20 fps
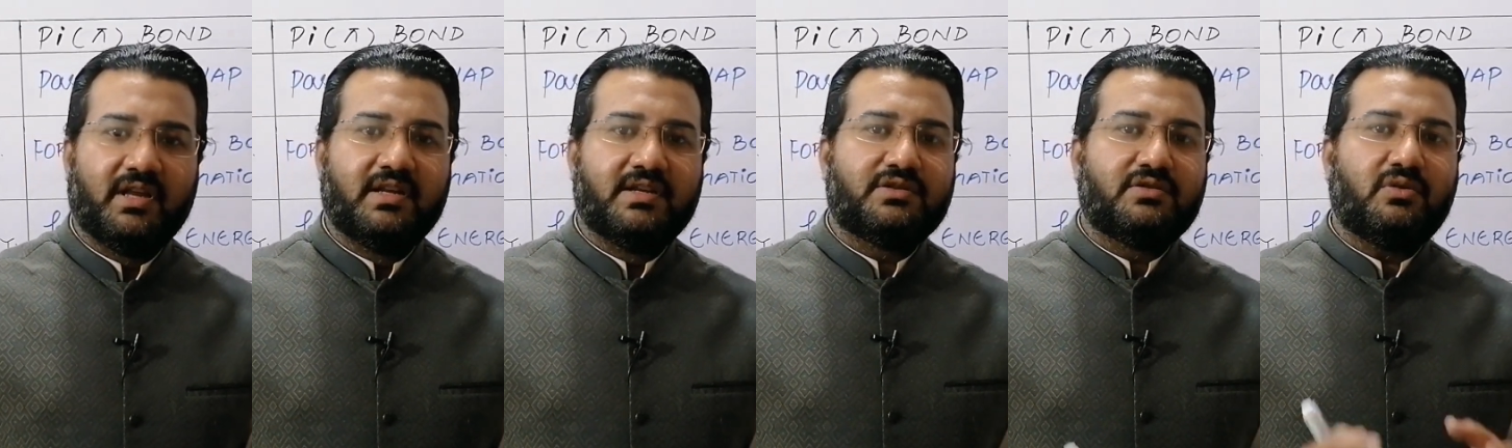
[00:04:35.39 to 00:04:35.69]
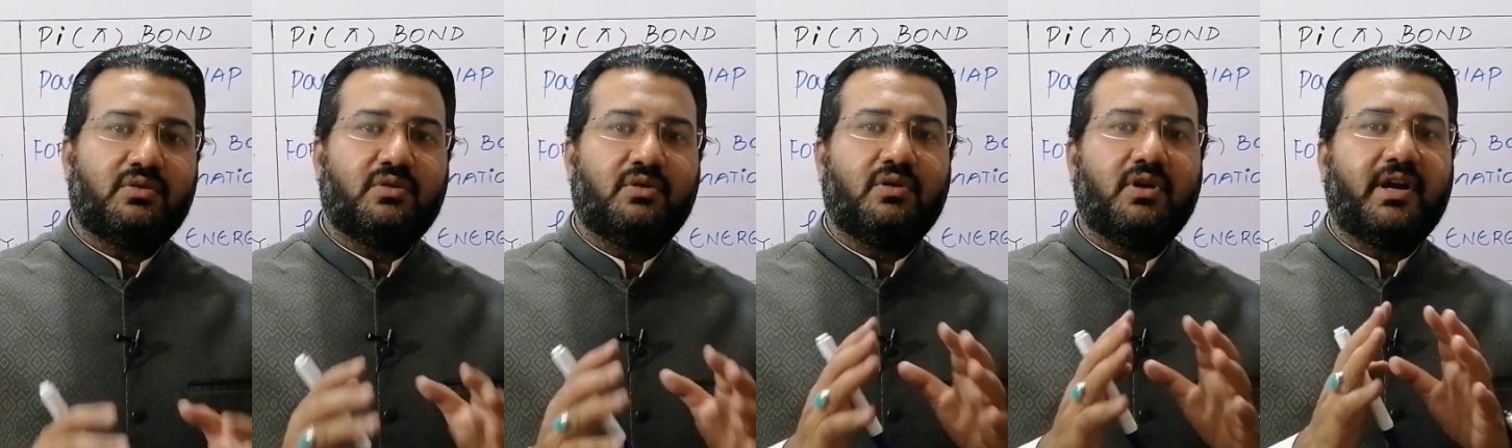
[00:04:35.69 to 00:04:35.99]

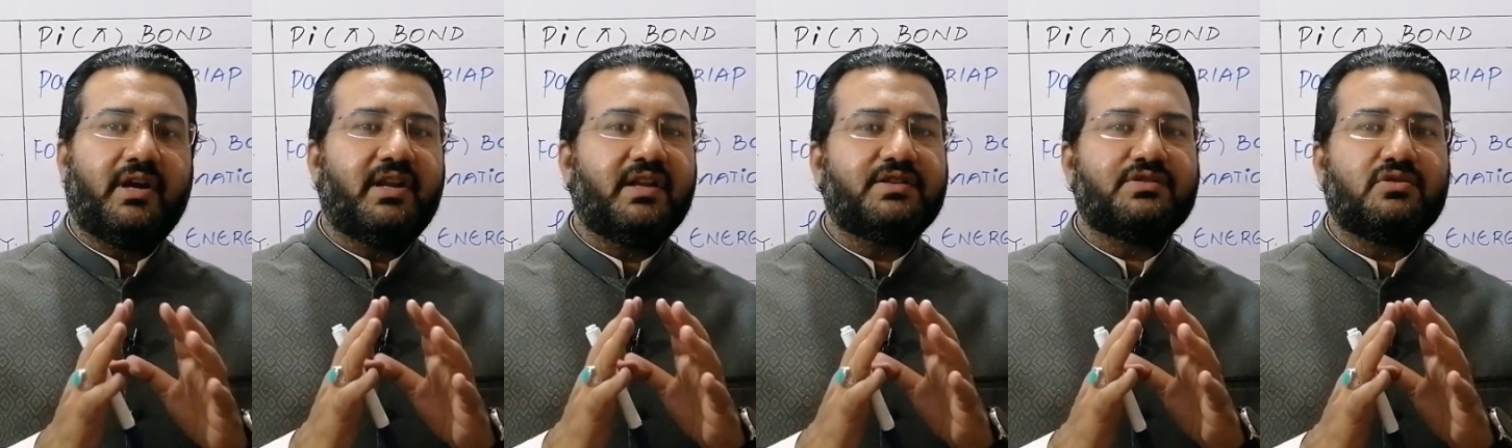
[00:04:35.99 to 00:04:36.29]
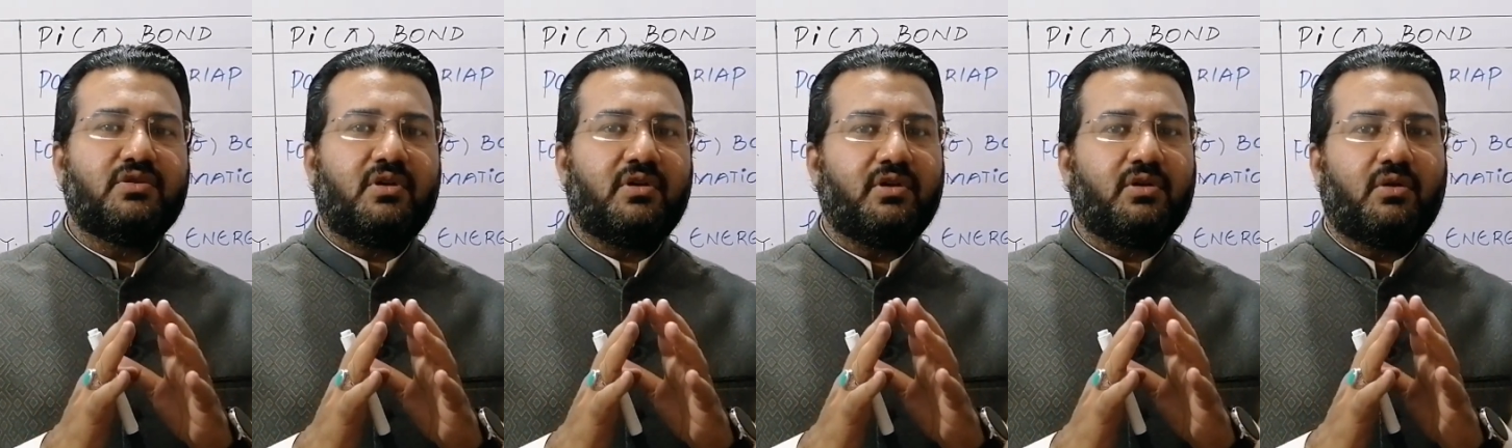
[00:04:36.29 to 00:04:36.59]
So it is
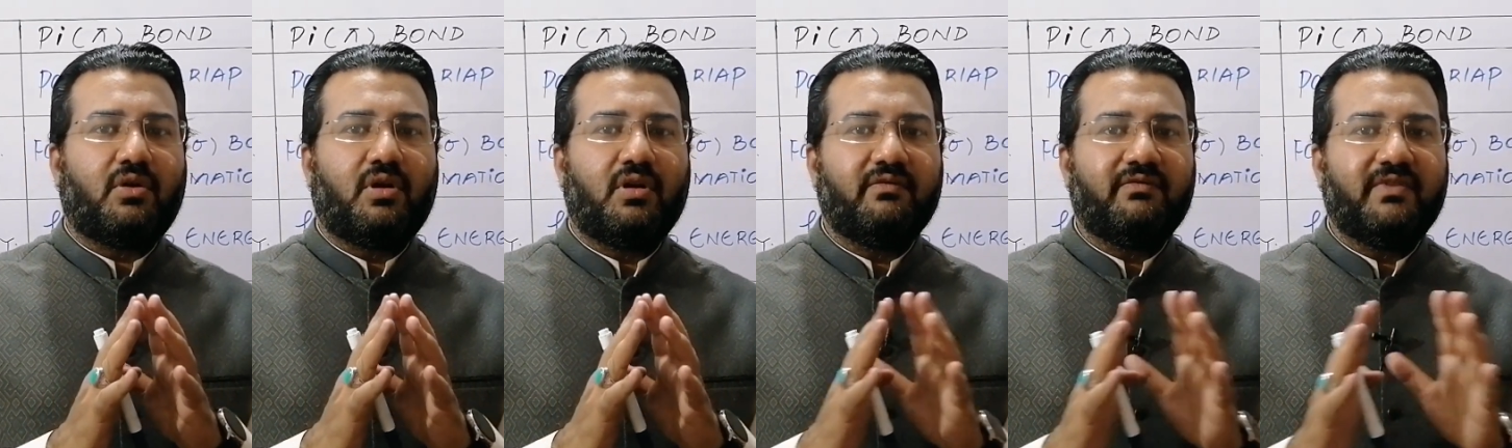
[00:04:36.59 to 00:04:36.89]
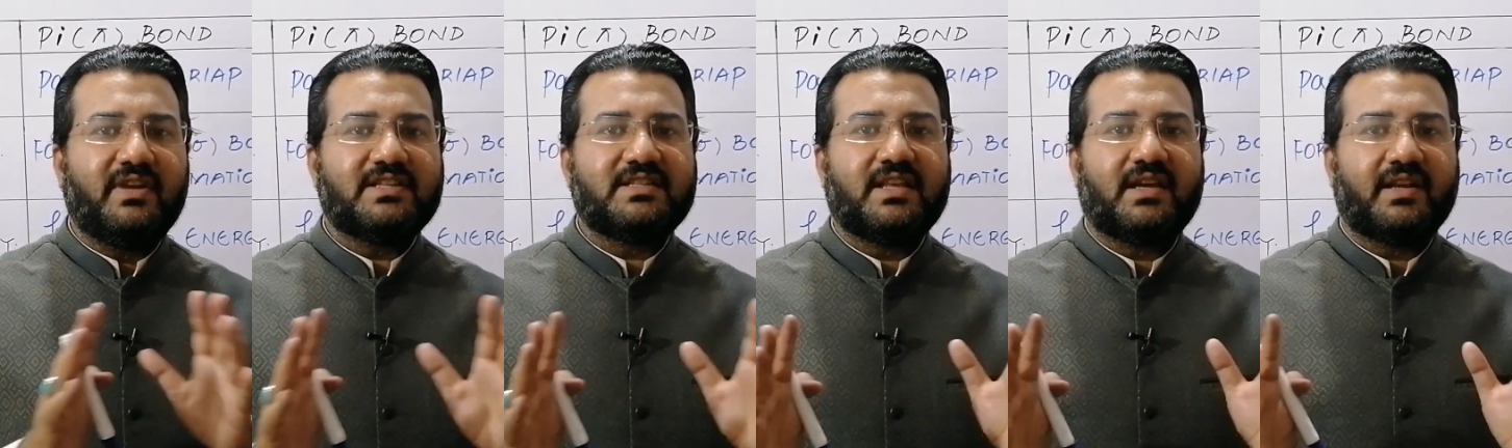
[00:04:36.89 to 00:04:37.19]
not
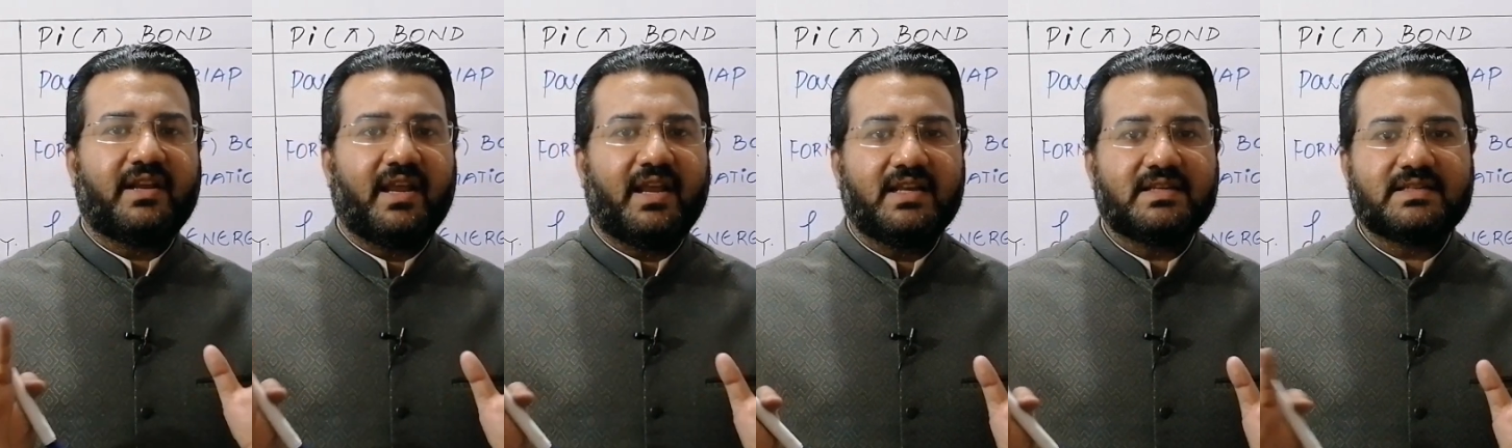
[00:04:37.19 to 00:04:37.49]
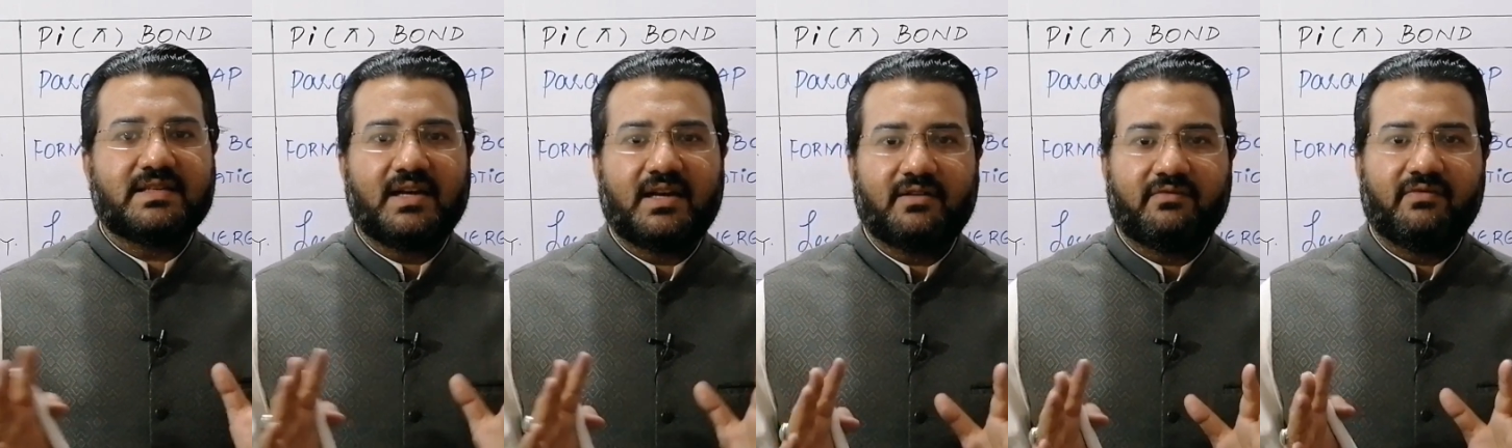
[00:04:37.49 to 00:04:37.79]
always the
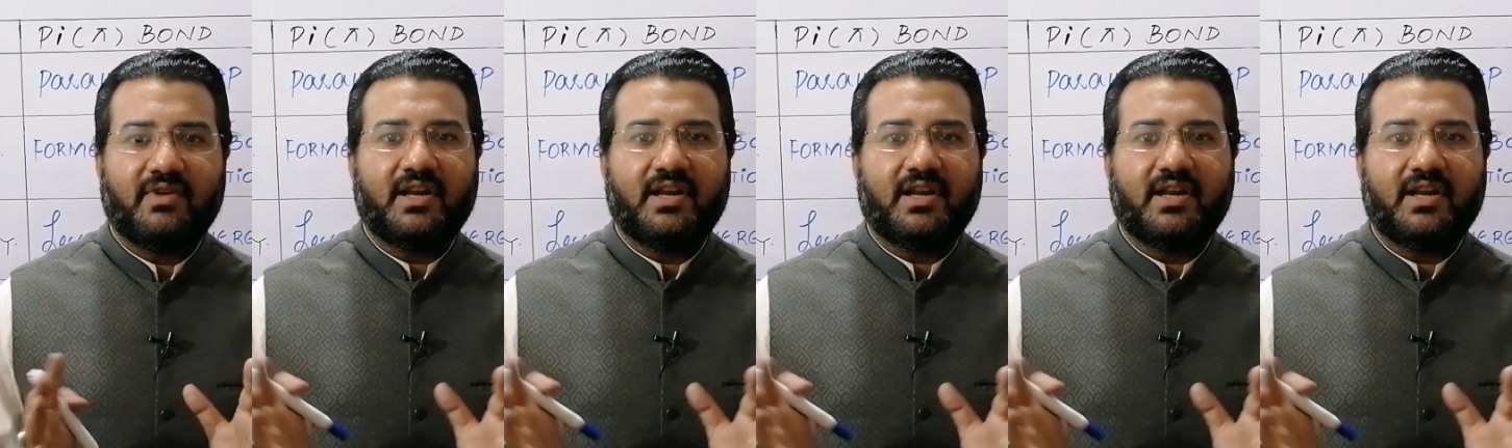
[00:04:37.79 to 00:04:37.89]
case that